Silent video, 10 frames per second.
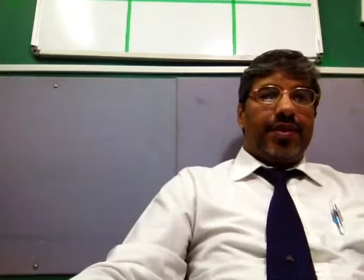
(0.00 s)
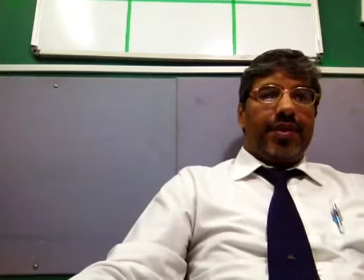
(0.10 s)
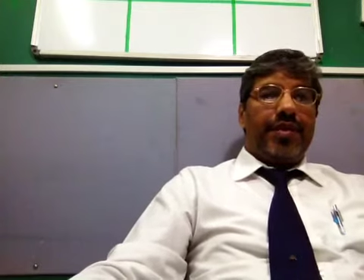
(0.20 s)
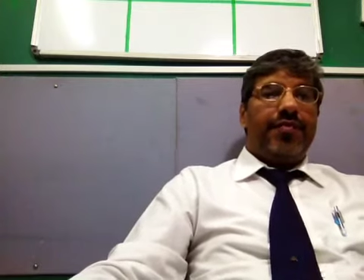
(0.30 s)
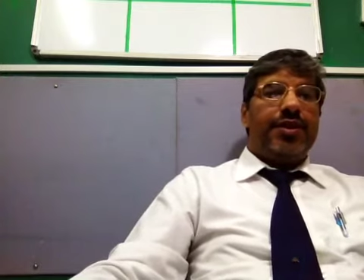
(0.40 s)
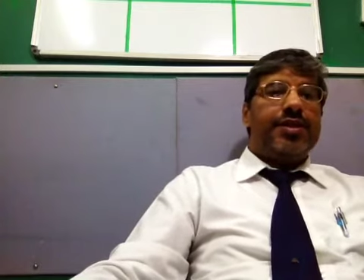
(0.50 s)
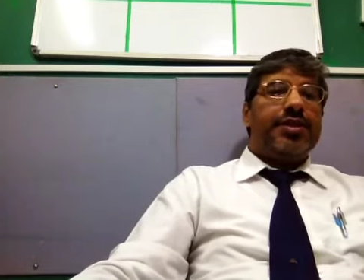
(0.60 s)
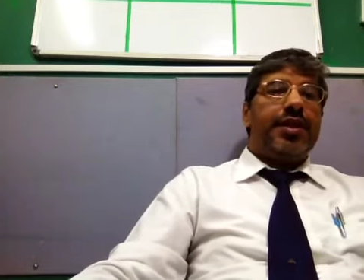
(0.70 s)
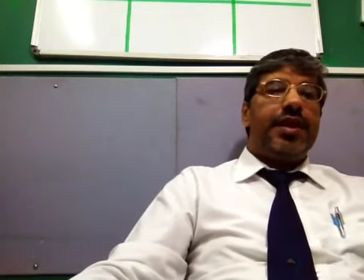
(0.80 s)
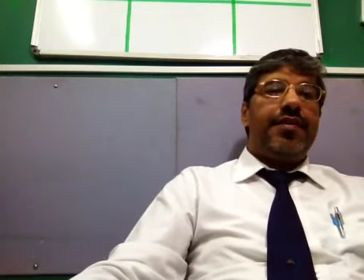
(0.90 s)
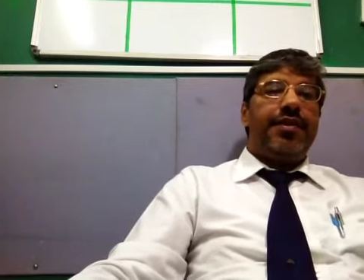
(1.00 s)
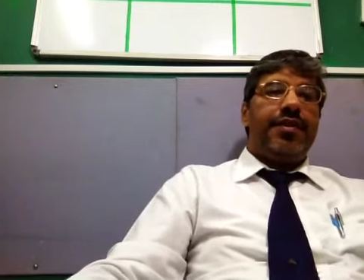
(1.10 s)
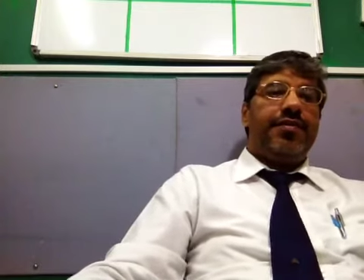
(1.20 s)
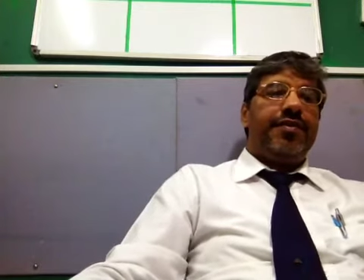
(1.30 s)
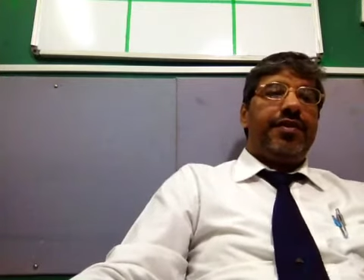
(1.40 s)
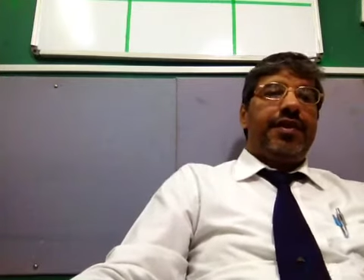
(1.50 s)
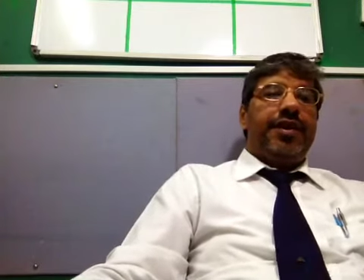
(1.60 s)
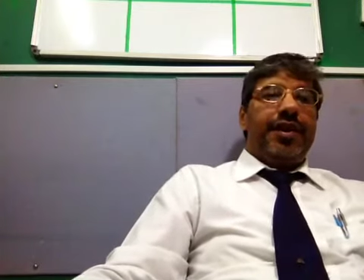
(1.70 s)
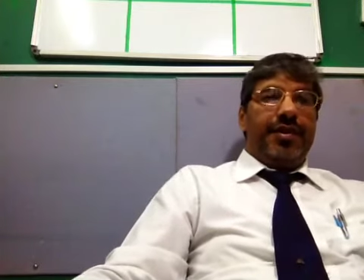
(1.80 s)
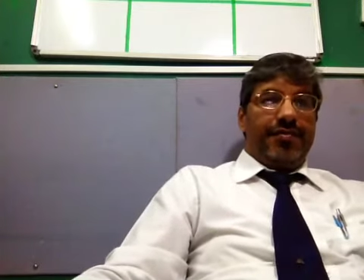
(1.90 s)
That what is the level of
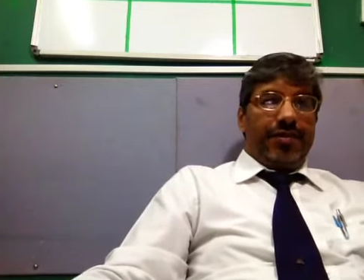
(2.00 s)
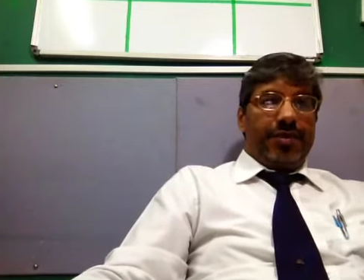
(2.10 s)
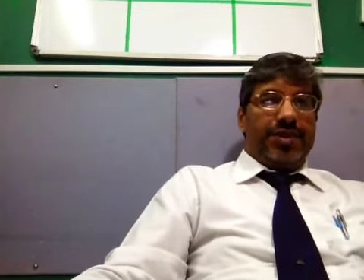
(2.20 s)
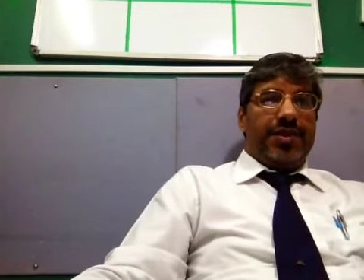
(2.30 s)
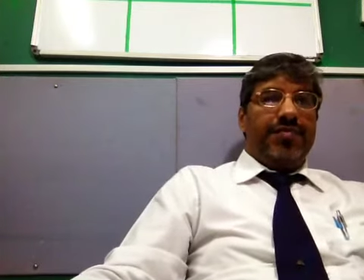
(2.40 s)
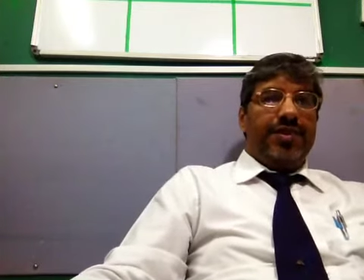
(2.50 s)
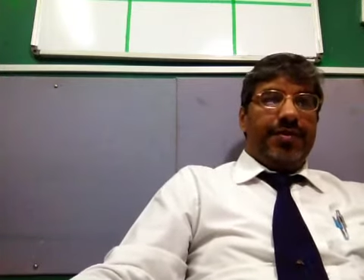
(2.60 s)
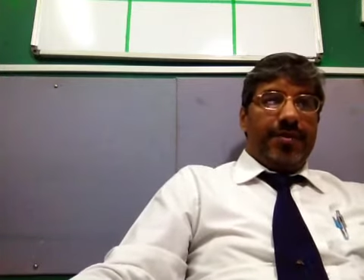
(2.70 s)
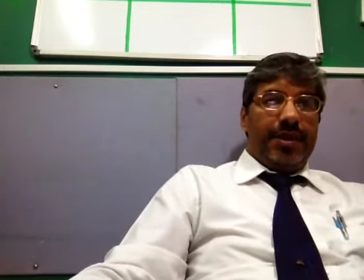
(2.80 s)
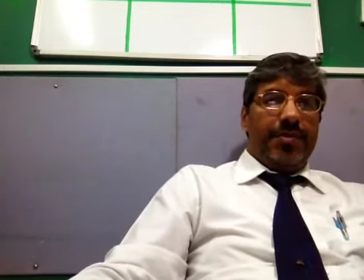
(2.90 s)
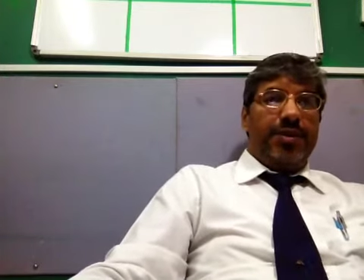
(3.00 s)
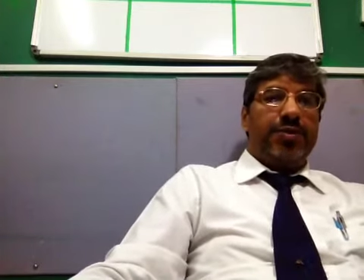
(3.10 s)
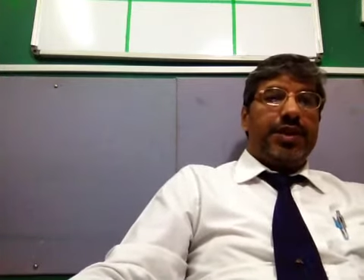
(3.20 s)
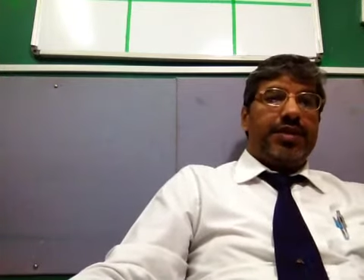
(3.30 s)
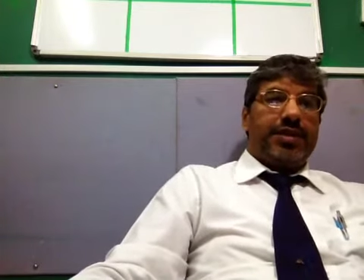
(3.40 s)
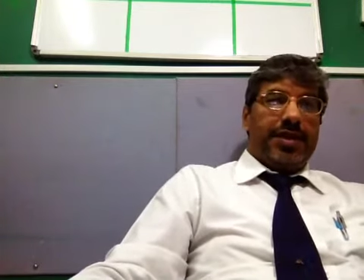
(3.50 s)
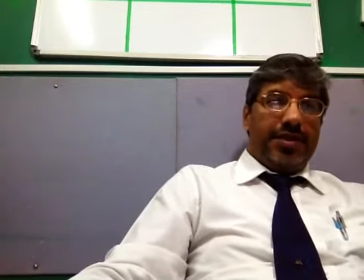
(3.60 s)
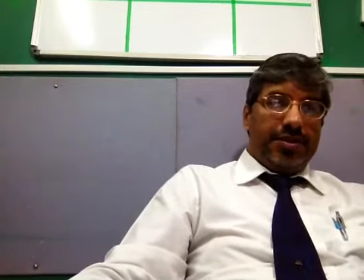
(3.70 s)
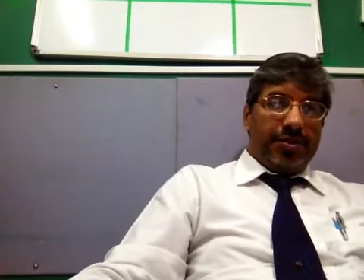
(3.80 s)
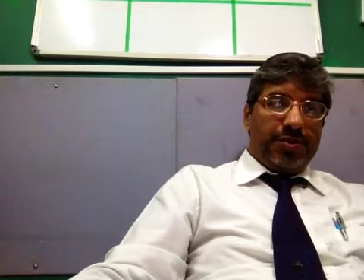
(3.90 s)
information we will be able to
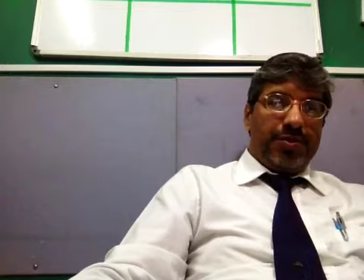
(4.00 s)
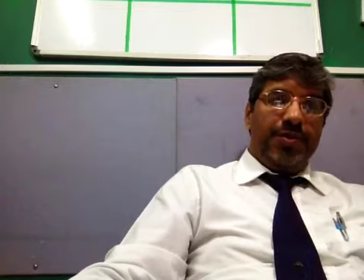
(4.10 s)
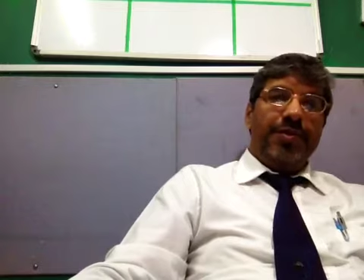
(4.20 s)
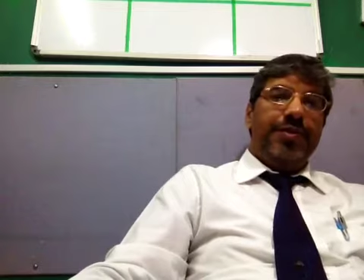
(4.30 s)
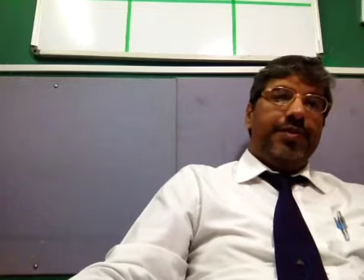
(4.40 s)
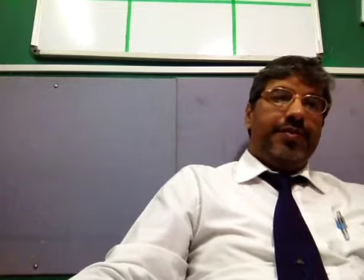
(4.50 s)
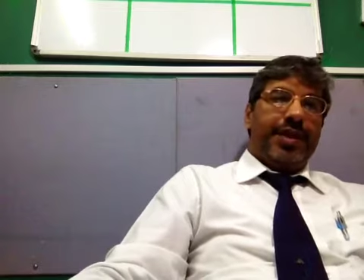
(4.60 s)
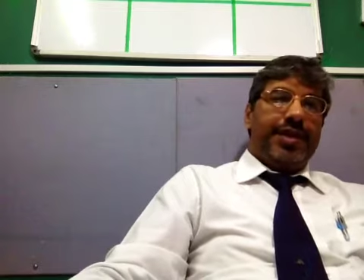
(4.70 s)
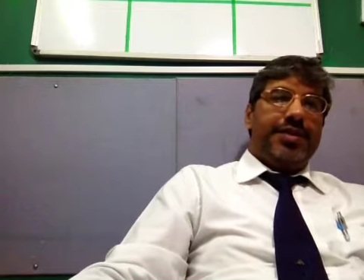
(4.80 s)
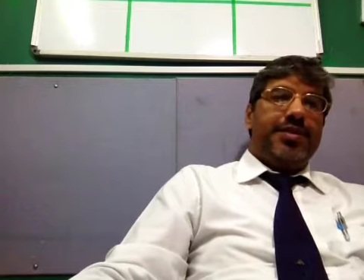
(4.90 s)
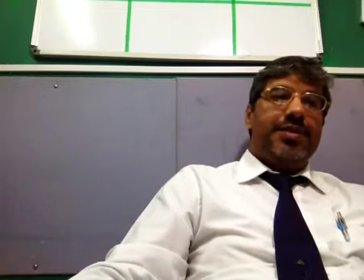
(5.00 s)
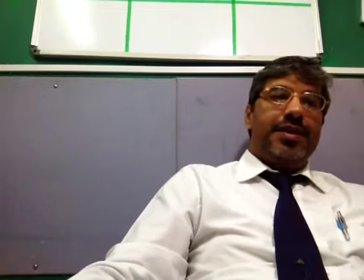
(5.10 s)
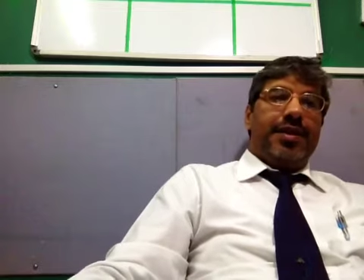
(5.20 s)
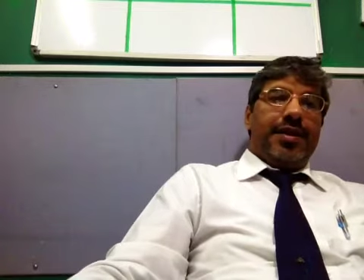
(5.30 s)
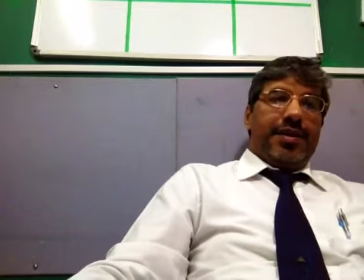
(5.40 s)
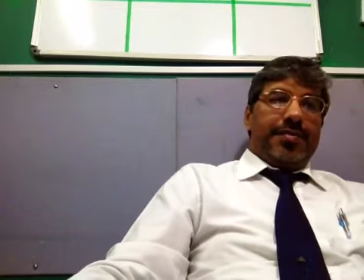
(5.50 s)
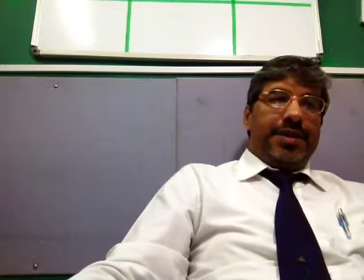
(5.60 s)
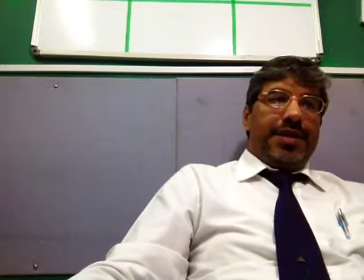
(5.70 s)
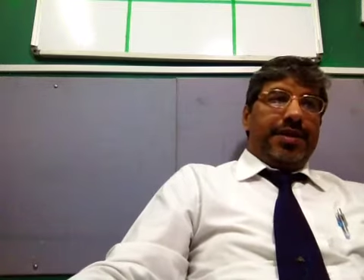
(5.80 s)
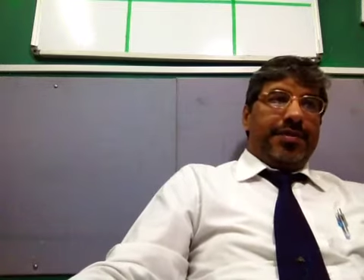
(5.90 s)
exchange through various
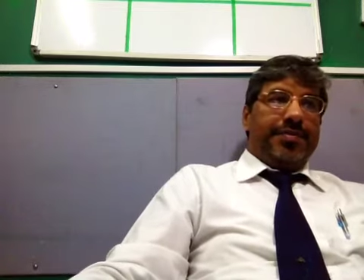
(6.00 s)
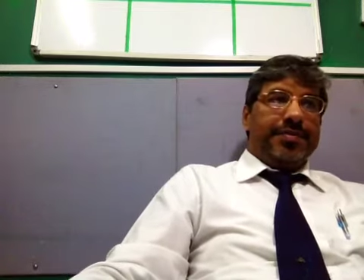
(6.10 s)
media.